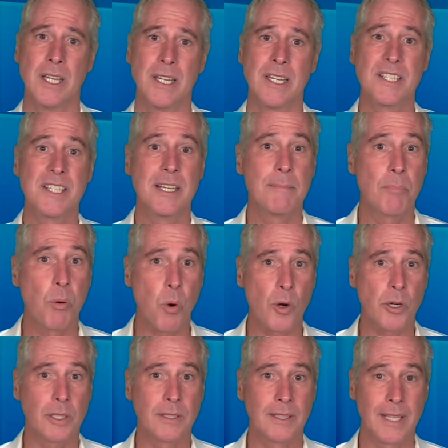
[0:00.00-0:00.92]
is
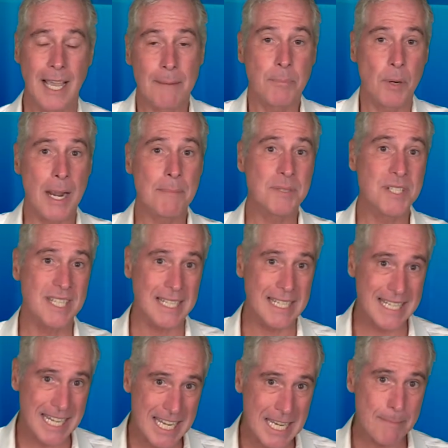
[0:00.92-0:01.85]
important and perhaps the
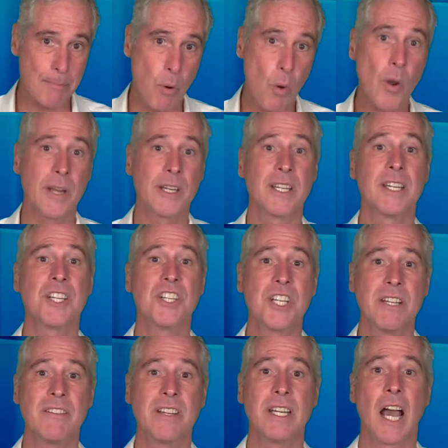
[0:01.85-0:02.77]
key point in
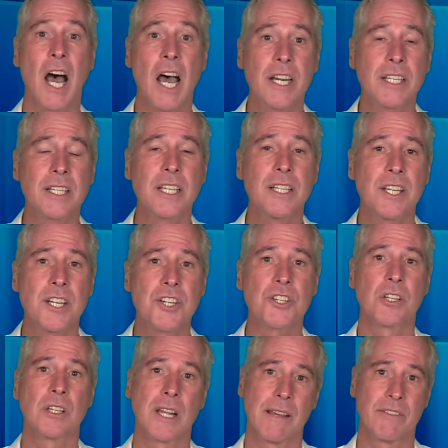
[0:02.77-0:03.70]
achieving
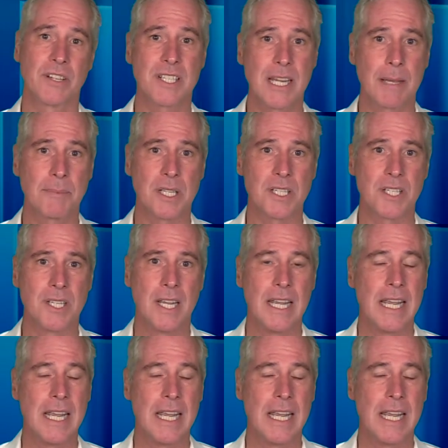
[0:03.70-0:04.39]
unconditional life acceptance.